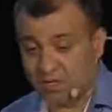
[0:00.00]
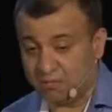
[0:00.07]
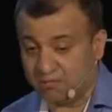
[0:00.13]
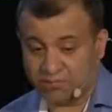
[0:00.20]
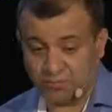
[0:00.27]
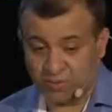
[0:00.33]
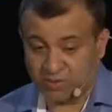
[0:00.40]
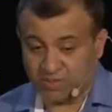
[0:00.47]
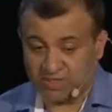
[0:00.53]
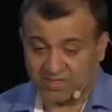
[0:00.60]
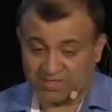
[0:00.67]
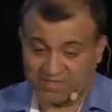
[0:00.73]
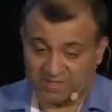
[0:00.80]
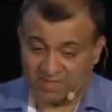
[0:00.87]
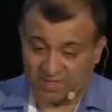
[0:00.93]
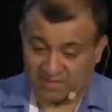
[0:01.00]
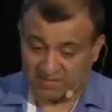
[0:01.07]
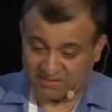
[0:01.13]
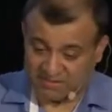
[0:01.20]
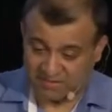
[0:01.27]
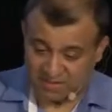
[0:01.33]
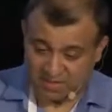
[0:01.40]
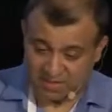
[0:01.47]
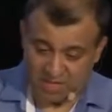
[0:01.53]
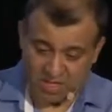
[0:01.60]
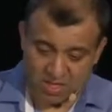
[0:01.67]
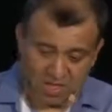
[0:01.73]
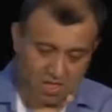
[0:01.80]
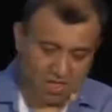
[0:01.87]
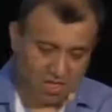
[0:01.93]
you can customize it.
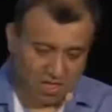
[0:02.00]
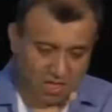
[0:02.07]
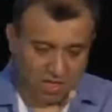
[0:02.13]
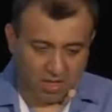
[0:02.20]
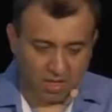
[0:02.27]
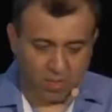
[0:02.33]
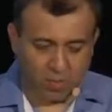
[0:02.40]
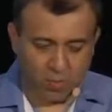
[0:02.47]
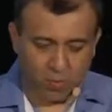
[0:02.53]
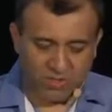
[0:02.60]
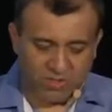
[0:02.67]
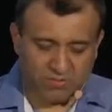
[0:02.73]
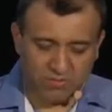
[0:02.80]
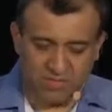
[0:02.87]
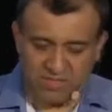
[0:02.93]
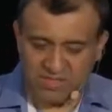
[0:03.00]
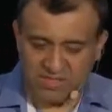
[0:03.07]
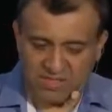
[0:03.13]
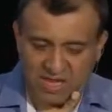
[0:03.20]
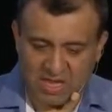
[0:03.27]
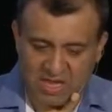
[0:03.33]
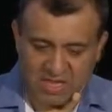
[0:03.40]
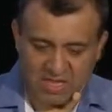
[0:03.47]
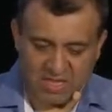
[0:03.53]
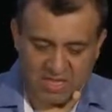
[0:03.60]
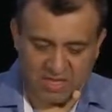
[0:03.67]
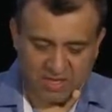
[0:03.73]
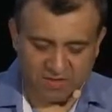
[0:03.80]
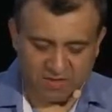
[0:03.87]
With me, I have